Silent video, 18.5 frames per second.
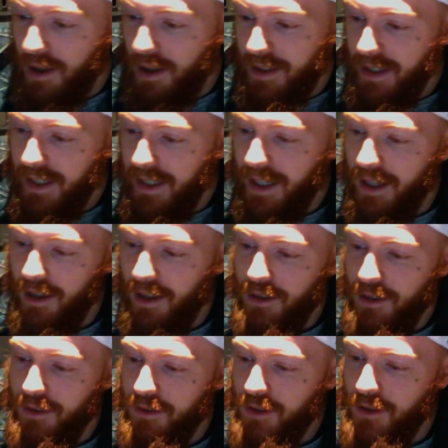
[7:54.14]
did get
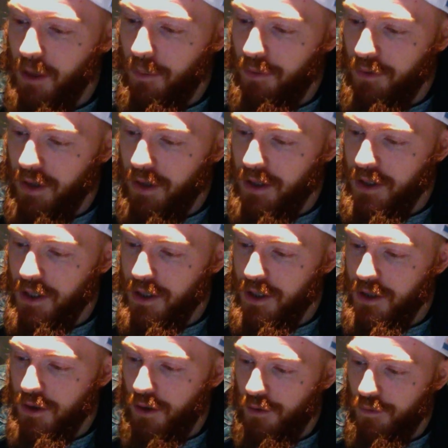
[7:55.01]
a top 3 in
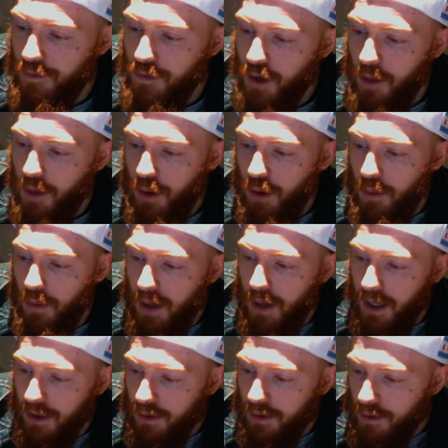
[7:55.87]
Ginger Don't Flop
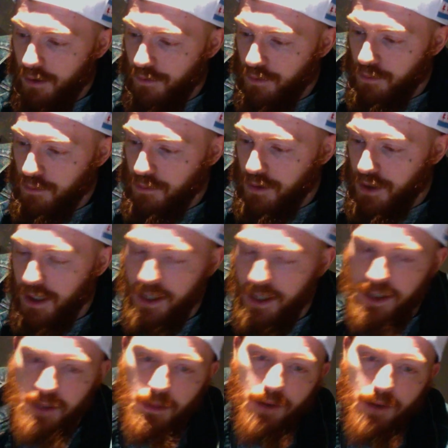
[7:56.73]
comeback though from
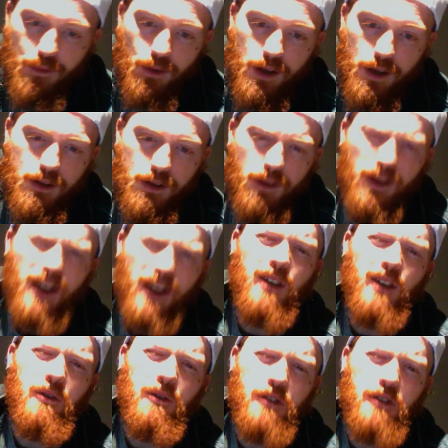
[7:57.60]
Chester Maverick, so
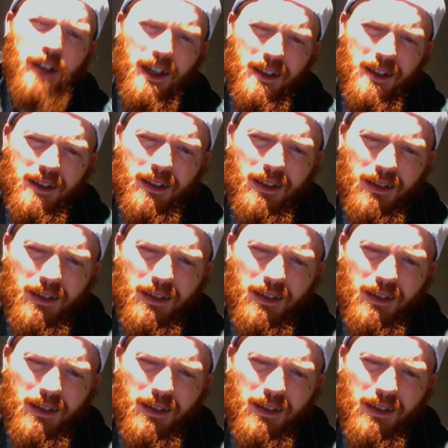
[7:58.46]
thank you, Chester.